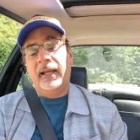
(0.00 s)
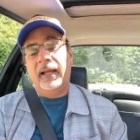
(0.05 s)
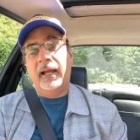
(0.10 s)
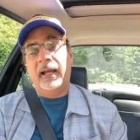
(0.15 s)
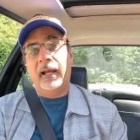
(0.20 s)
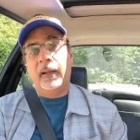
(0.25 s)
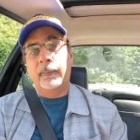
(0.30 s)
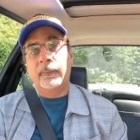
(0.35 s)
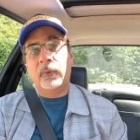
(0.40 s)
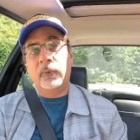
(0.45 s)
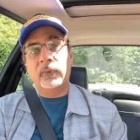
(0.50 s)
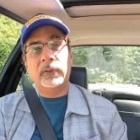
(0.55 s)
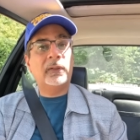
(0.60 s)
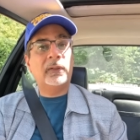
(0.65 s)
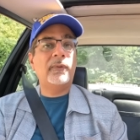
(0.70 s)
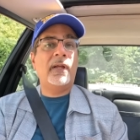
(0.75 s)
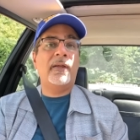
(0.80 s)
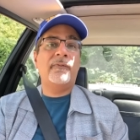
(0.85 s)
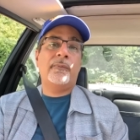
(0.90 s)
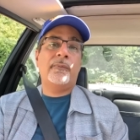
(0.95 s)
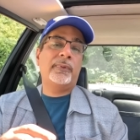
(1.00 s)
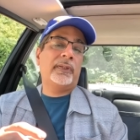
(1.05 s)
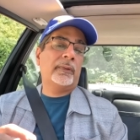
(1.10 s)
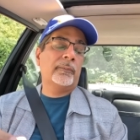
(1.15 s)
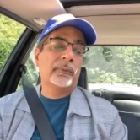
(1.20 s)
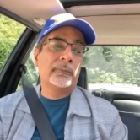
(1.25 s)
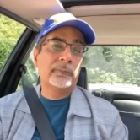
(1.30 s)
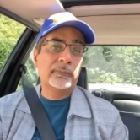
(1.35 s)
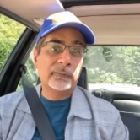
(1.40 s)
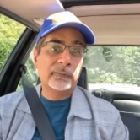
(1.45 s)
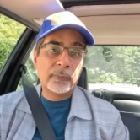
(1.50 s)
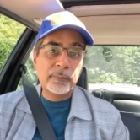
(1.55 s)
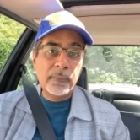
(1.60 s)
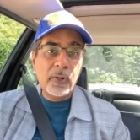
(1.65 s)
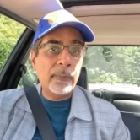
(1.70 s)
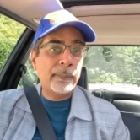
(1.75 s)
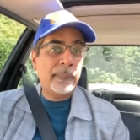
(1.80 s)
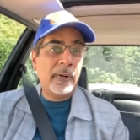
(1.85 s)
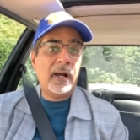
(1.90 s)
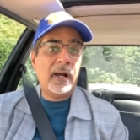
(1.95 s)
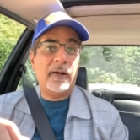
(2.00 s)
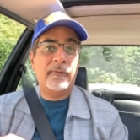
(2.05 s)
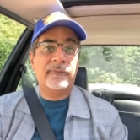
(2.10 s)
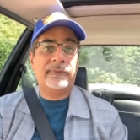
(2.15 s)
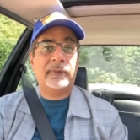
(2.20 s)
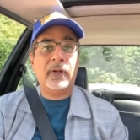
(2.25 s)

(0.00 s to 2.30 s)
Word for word: um, all the way from some remote part of